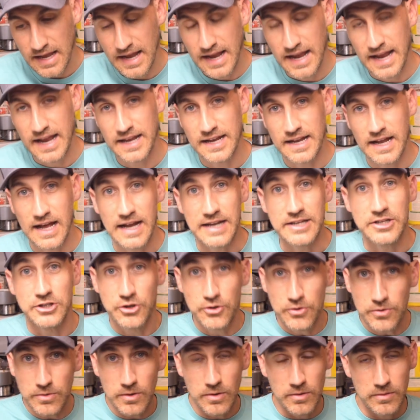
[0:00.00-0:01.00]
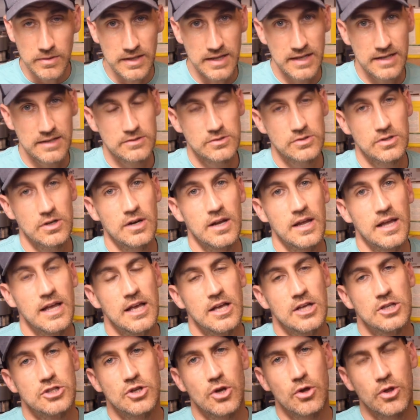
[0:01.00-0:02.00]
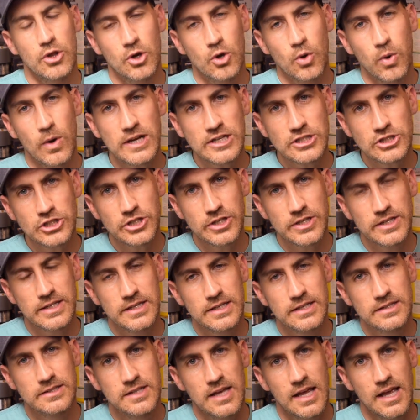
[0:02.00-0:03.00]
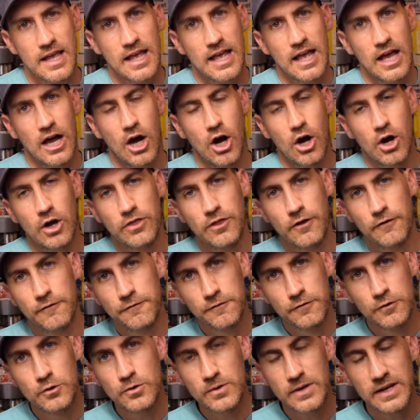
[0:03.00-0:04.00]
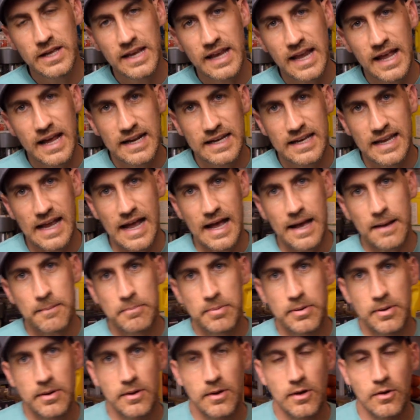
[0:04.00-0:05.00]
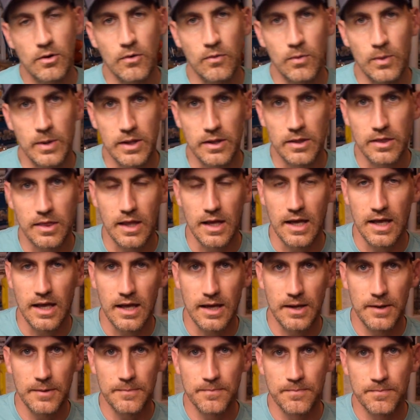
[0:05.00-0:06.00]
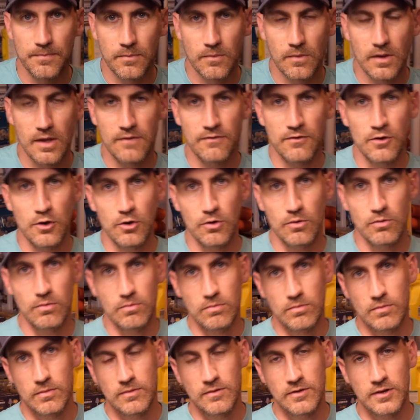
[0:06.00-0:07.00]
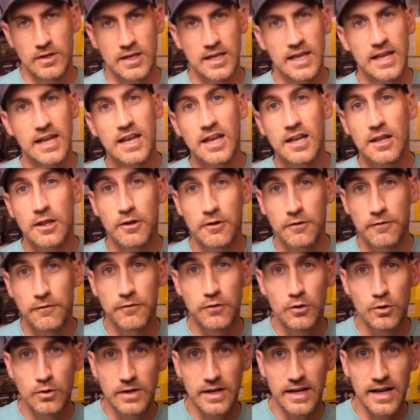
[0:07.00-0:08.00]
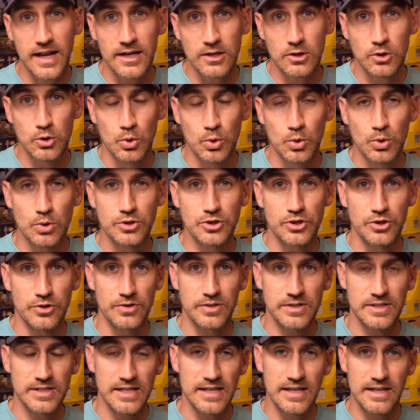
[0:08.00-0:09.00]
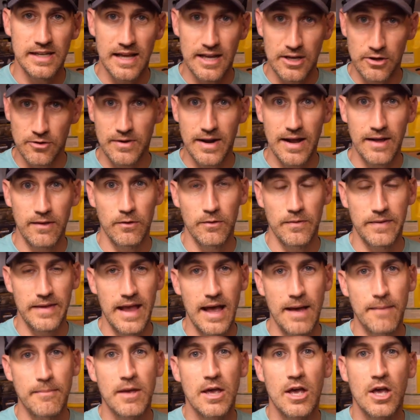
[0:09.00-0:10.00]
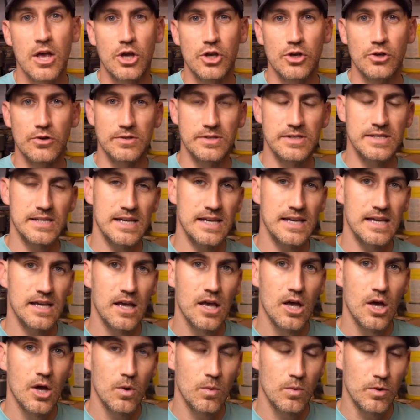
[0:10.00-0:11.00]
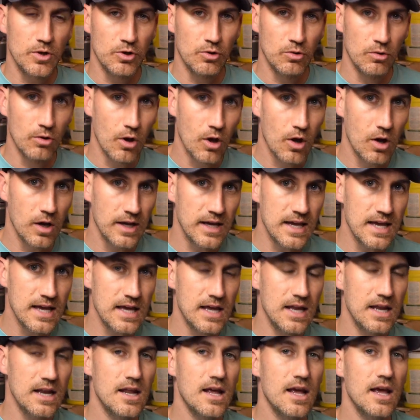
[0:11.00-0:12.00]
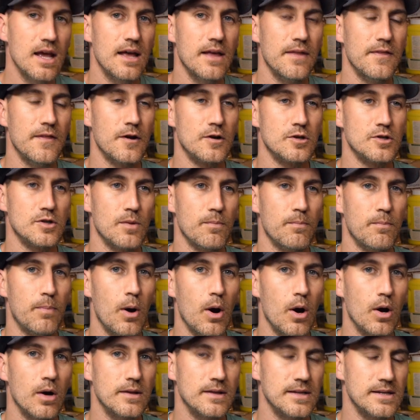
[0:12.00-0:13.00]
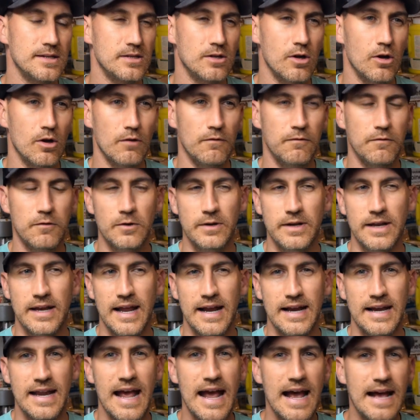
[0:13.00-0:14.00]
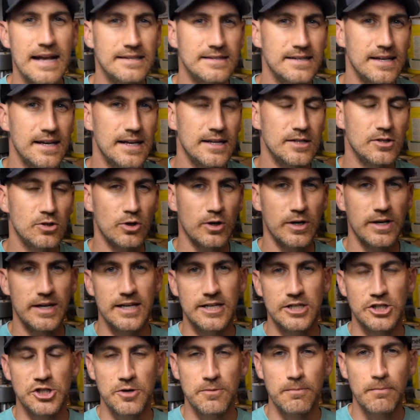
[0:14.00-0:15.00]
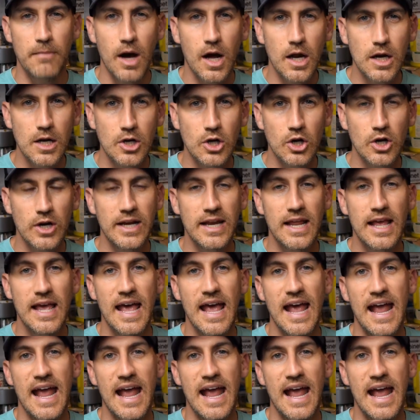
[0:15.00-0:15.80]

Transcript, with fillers: And I do know the answer. So the question is, on the Fluke Connect app, with uh, if you getting the Fluke Connect tools, you'll see, and you download the app, you'll see when you log in, there's a part that's called Fluke Connect Assets or Condition Monitoring,